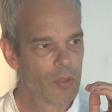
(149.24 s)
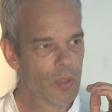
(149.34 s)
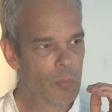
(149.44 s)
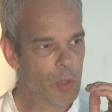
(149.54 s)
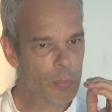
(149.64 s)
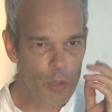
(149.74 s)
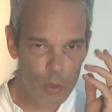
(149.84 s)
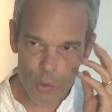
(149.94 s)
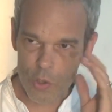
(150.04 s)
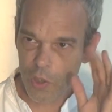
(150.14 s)
The moment
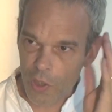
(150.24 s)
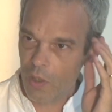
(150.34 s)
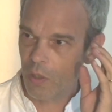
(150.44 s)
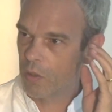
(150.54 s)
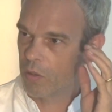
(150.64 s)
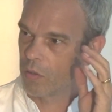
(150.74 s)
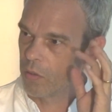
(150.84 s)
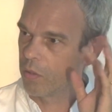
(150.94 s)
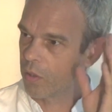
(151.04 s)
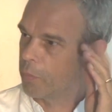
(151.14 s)
you see
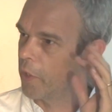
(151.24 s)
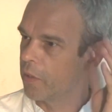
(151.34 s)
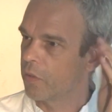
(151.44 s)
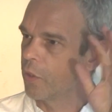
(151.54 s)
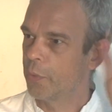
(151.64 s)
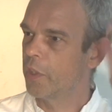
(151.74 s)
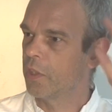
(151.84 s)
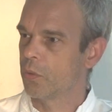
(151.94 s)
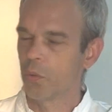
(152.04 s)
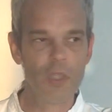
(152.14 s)
your mind going
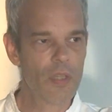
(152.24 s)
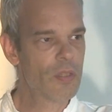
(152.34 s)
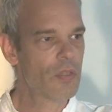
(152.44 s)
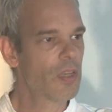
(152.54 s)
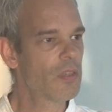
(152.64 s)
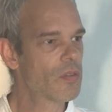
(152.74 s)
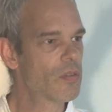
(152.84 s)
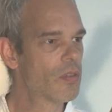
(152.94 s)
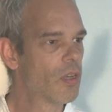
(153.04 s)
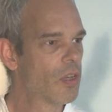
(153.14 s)
into these
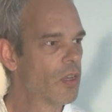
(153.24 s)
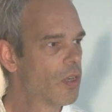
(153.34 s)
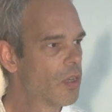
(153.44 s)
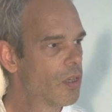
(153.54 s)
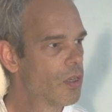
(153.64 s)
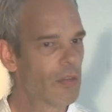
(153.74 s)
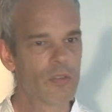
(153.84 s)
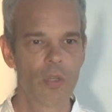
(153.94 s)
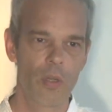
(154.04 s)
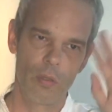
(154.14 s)
things,
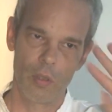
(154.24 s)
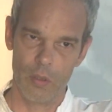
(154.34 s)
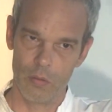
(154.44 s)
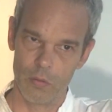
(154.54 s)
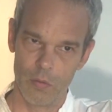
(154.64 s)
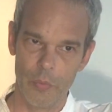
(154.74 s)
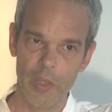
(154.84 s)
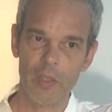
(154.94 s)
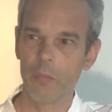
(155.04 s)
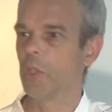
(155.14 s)
okay,
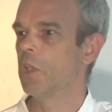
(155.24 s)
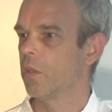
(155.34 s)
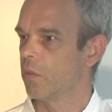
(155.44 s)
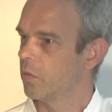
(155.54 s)
wait a minute.